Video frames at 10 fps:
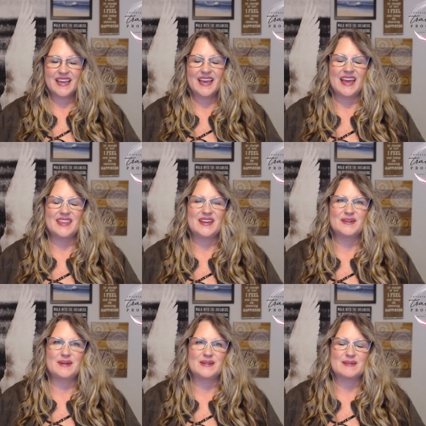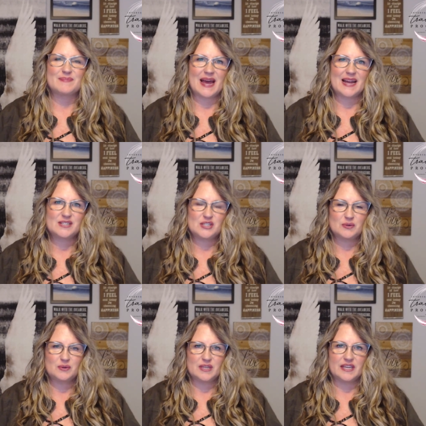Hey there, welcome back
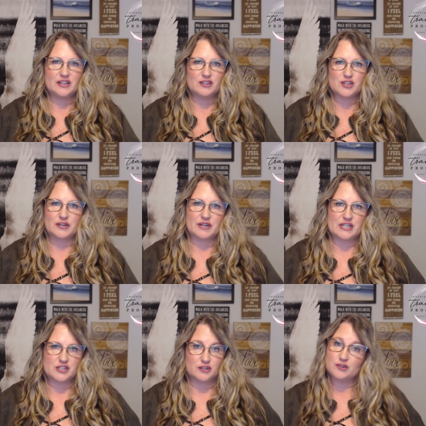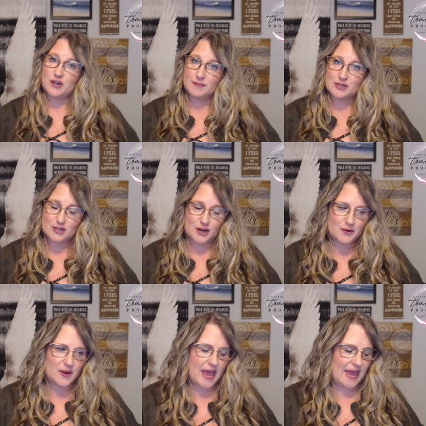to the Intergenerational Trauma
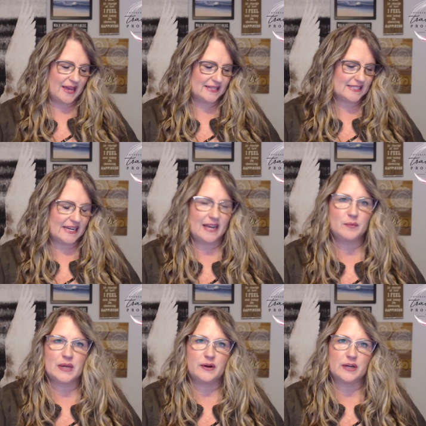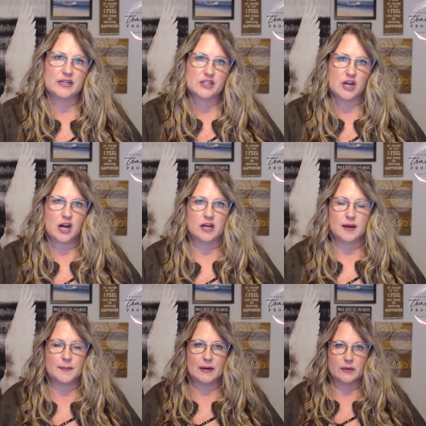Show. And today we are going to talk
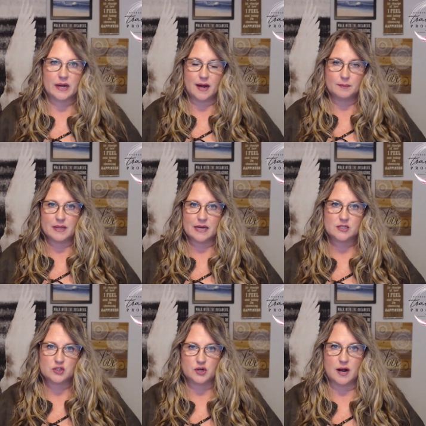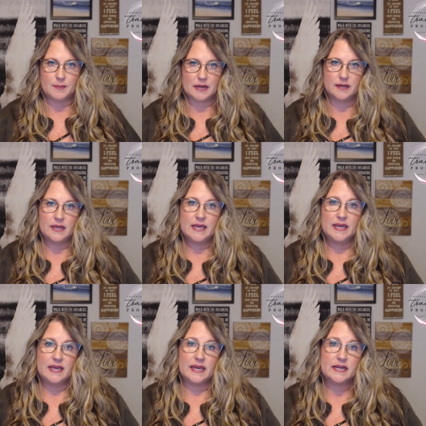about complex trauma
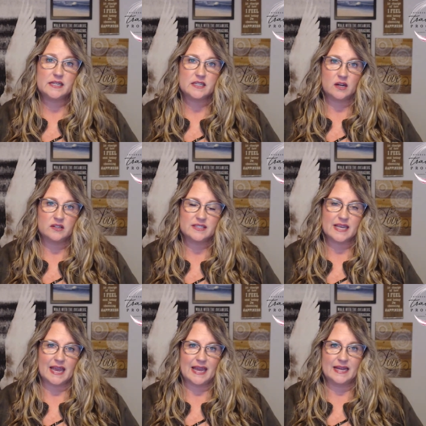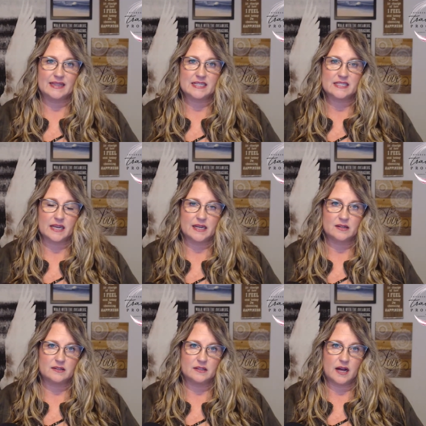in adults and the
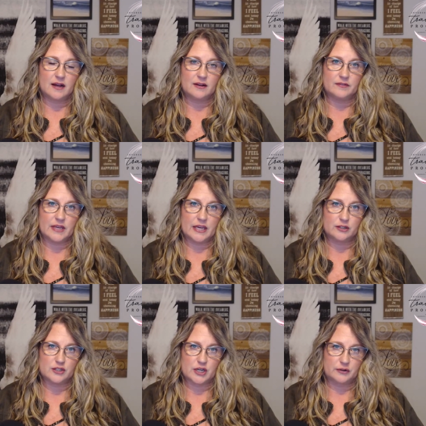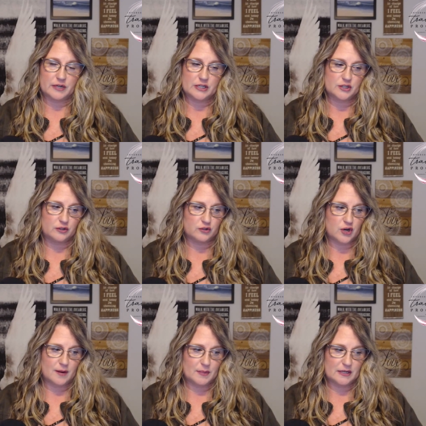cycle of intergenerational
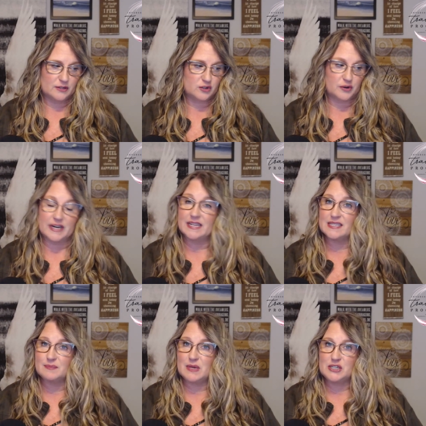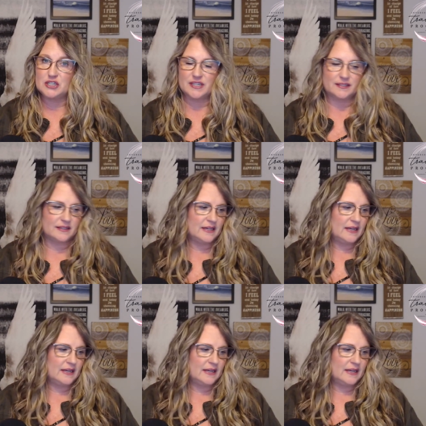trauma transmission.